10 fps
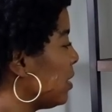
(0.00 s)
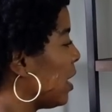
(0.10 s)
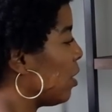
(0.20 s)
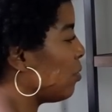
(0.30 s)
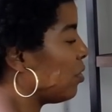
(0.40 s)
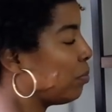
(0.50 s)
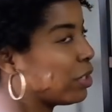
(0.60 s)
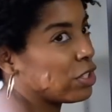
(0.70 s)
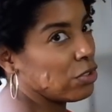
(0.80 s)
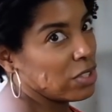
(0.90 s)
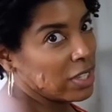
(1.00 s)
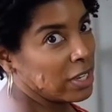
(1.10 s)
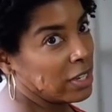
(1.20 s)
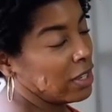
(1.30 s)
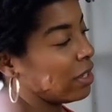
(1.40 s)
now the books are
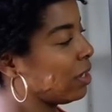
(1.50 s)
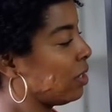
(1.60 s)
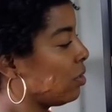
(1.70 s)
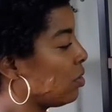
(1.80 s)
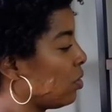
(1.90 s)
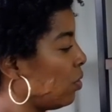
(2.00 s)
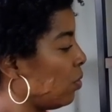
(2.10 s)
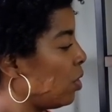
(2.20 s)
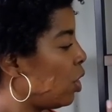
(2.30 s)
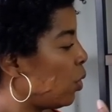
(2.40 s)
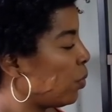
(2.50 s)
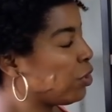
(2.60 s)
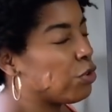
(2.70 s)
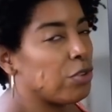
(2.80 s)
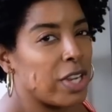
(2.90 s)
standing again. So
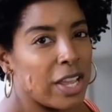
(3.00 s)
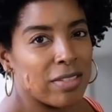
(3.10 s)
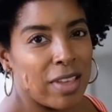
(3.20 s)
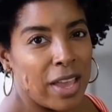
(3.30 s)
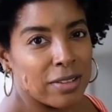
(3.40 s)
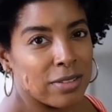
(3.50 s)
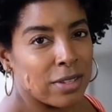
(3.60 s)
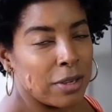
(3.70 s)
when you create that,